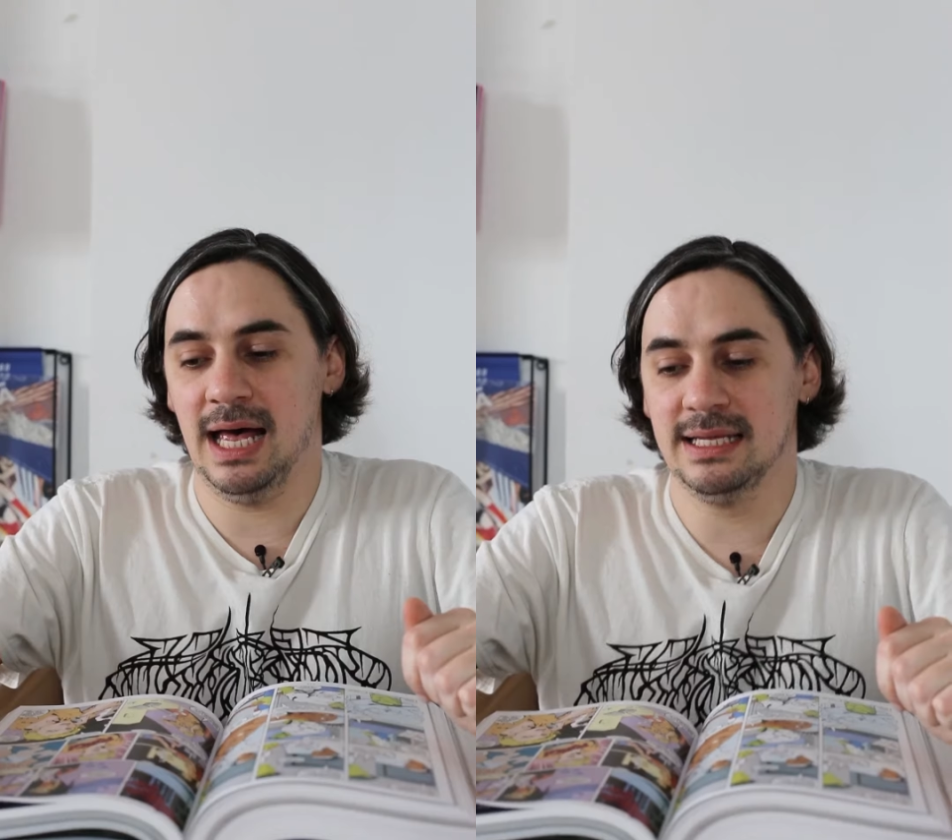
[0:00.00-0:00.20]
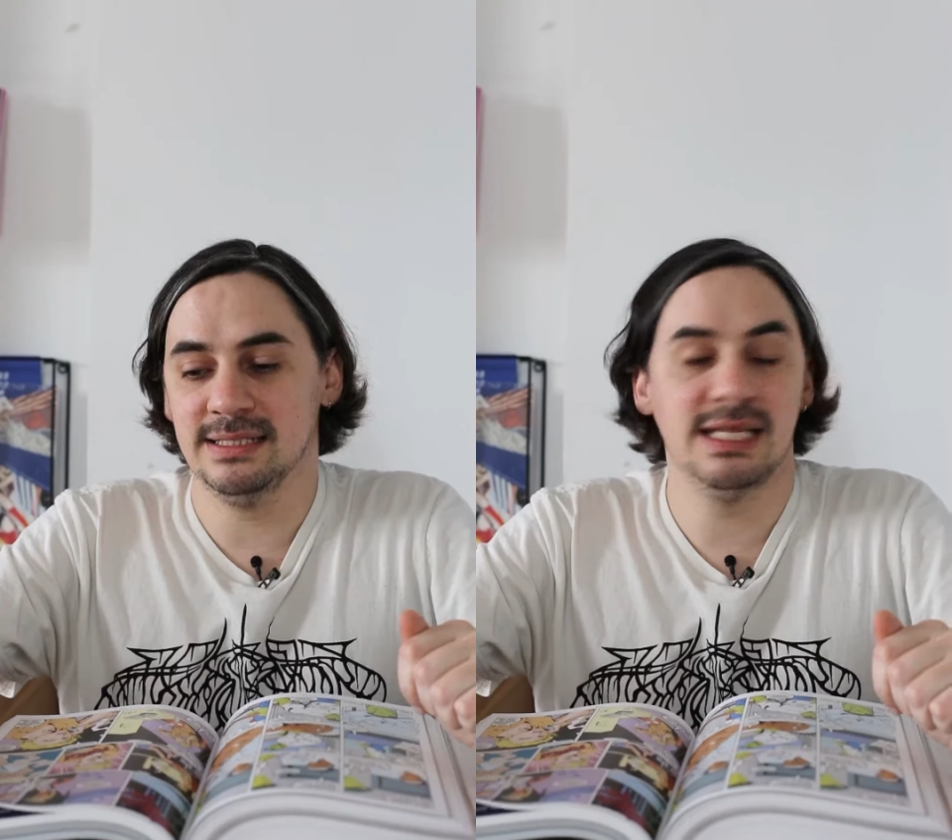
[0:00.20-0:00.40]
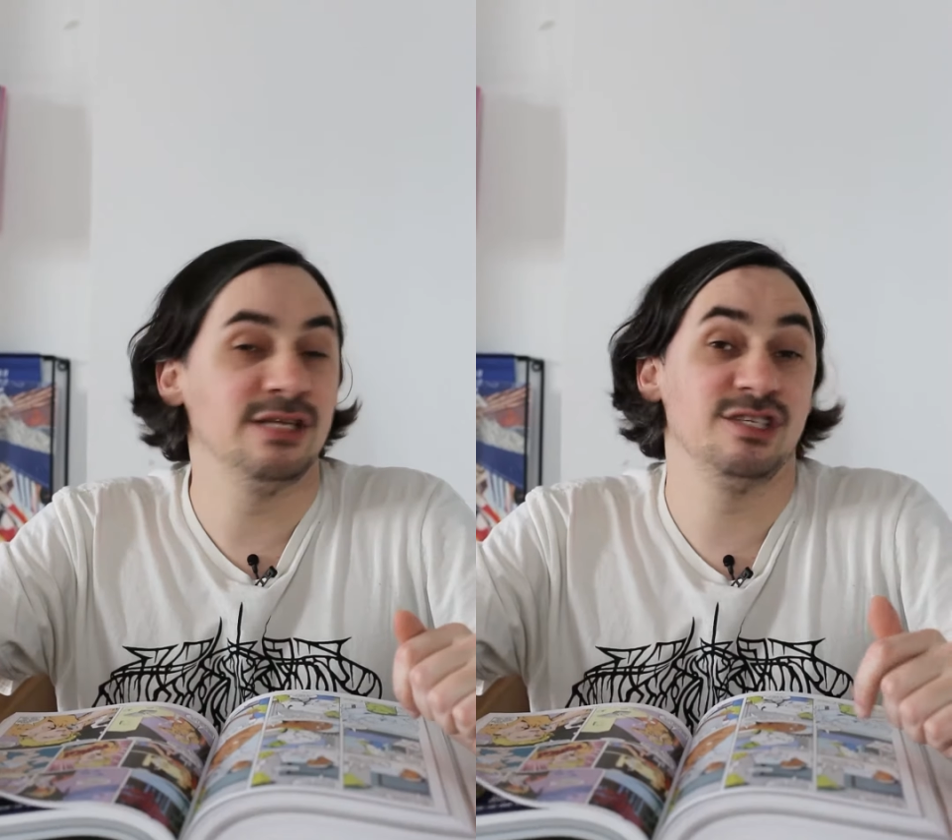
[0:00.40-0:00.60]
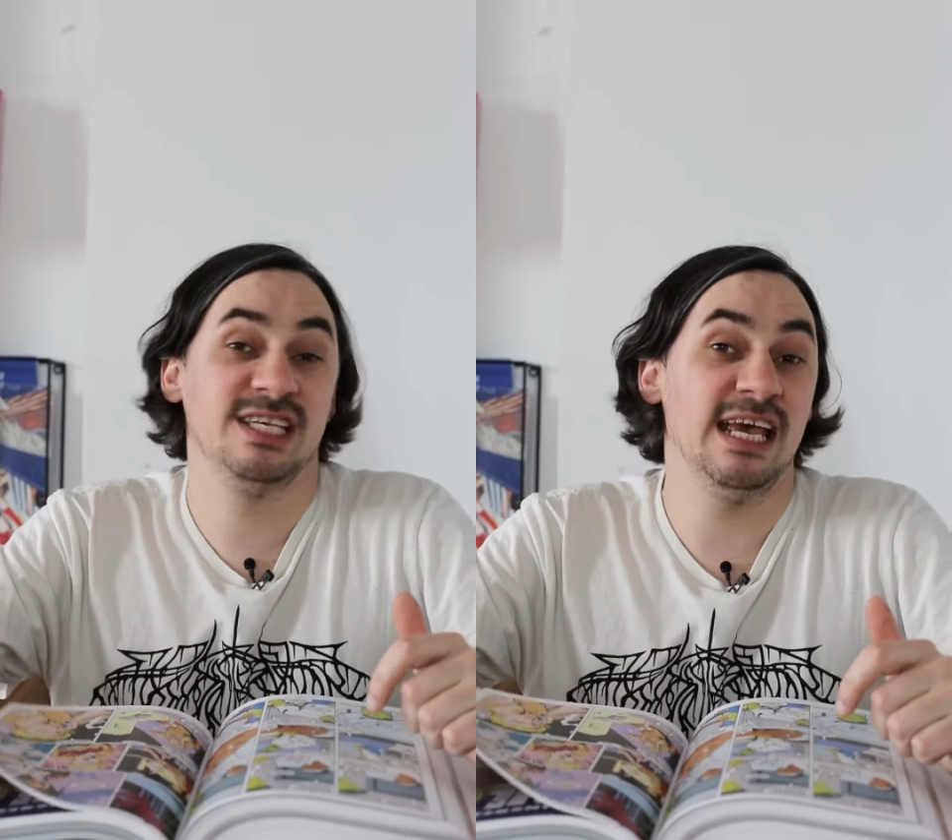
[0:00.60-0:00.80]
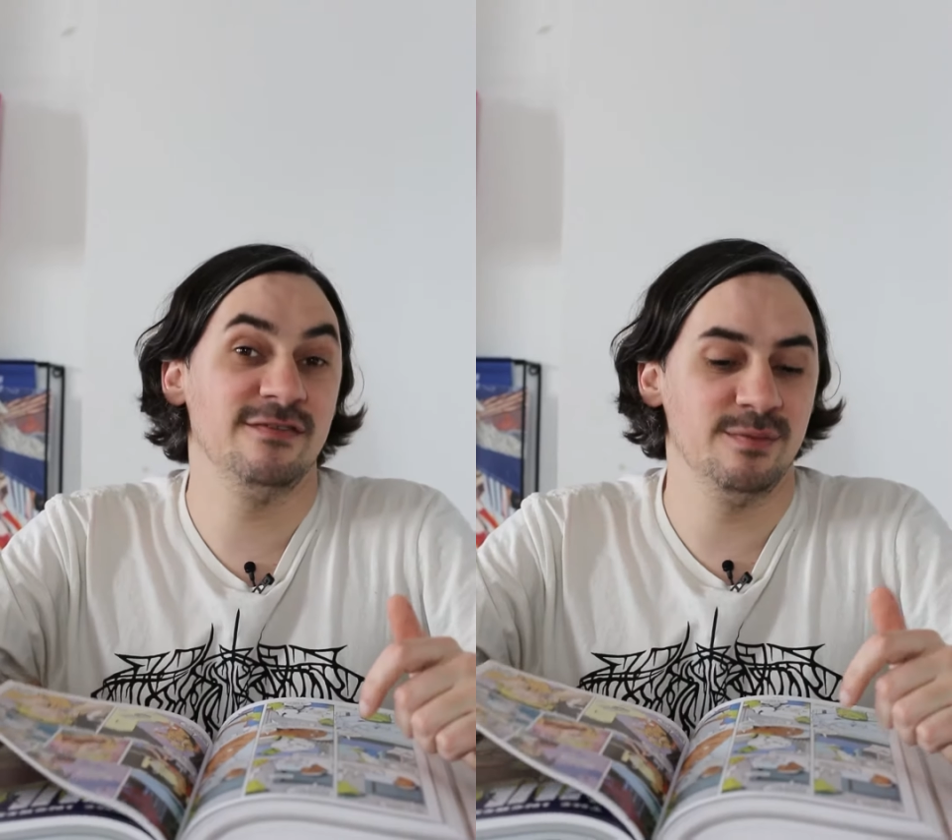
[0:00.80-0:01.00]
and they just
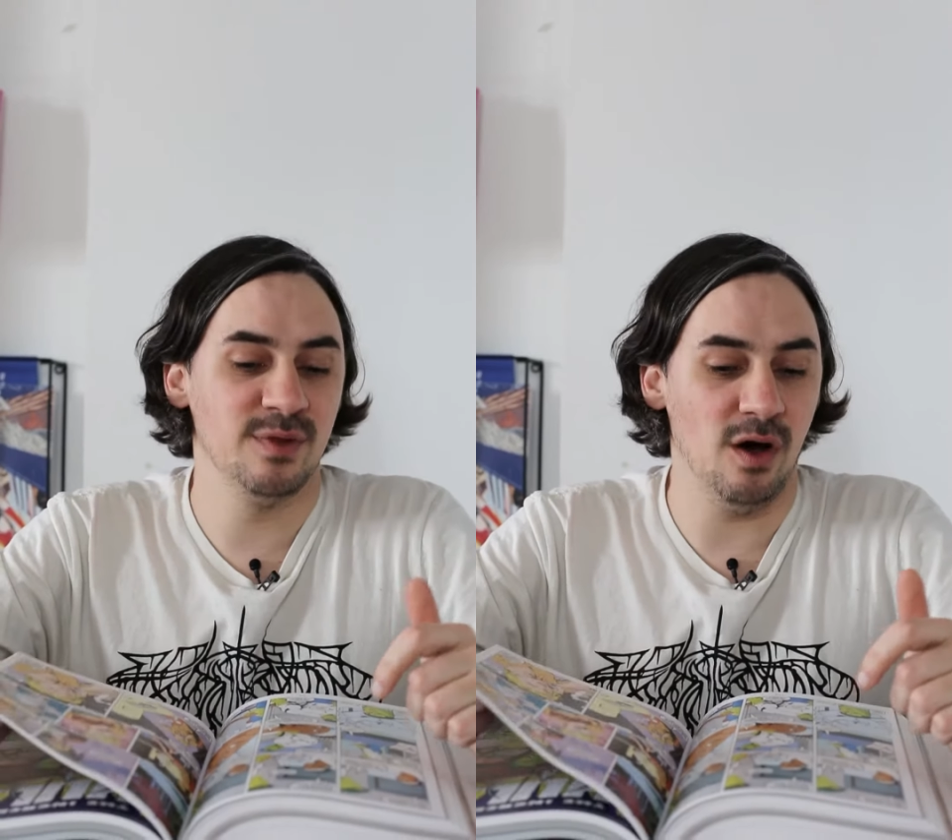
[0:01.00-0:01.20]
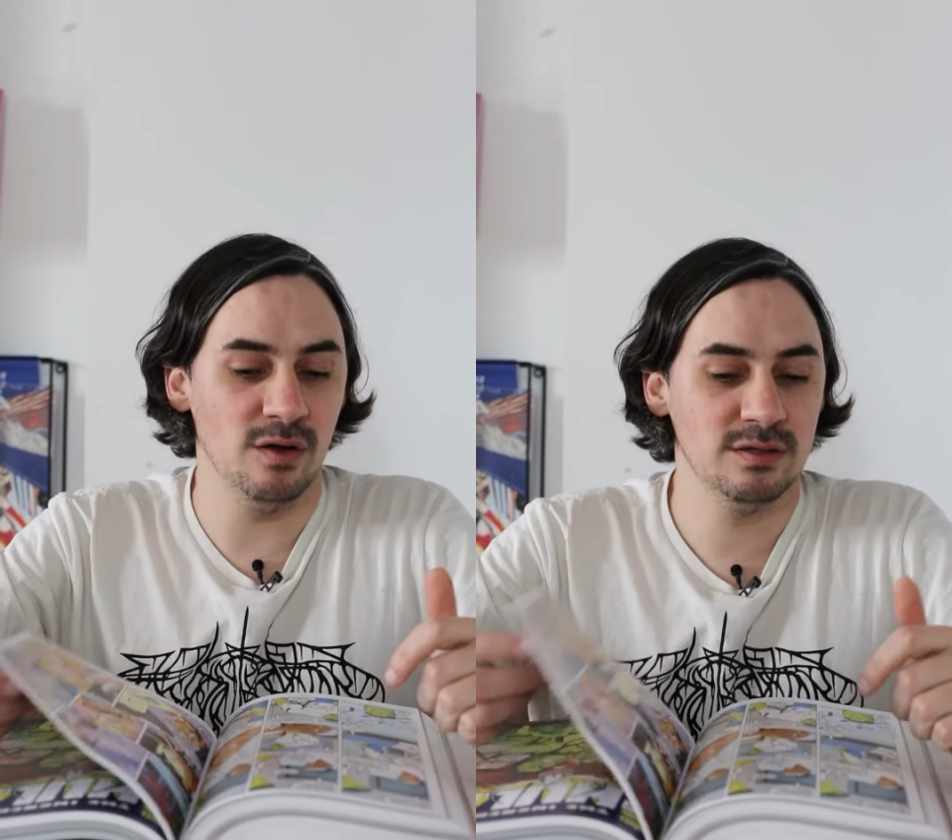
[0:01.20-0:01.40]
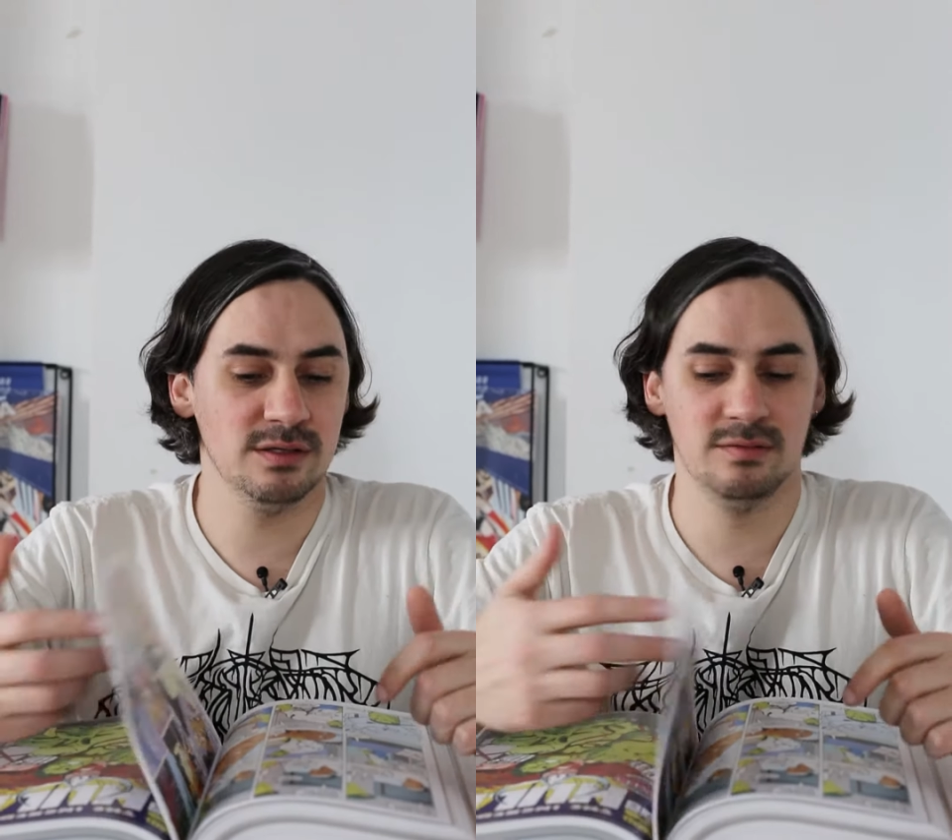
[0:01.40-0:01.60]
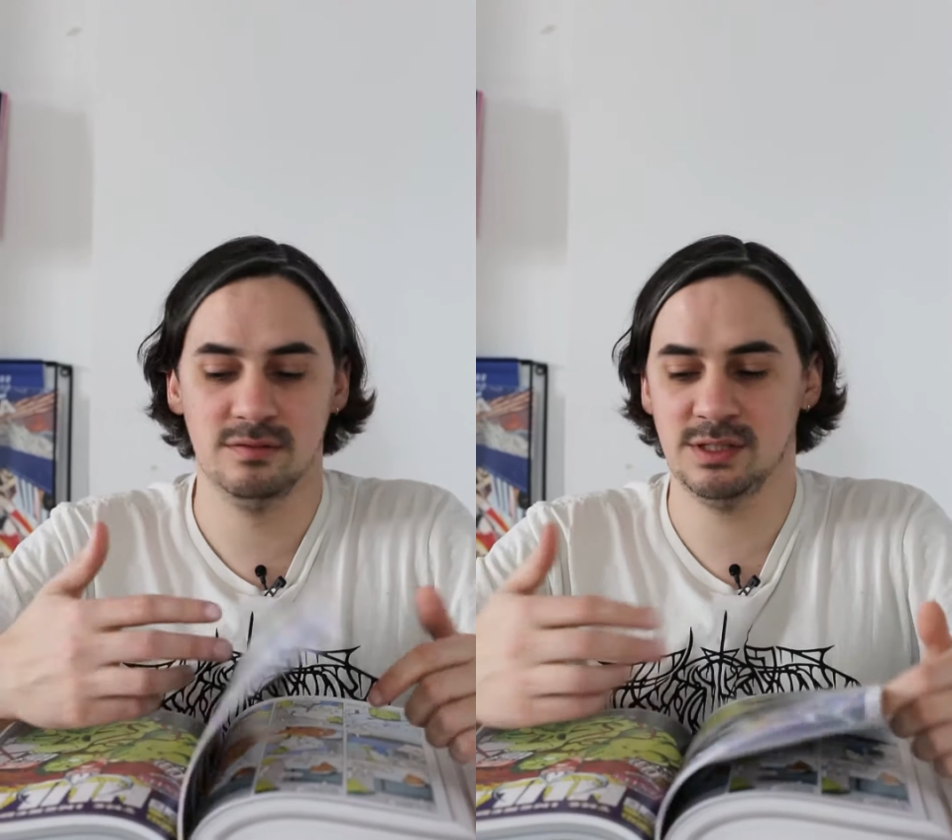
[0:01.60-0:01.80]
gave him the Hulk.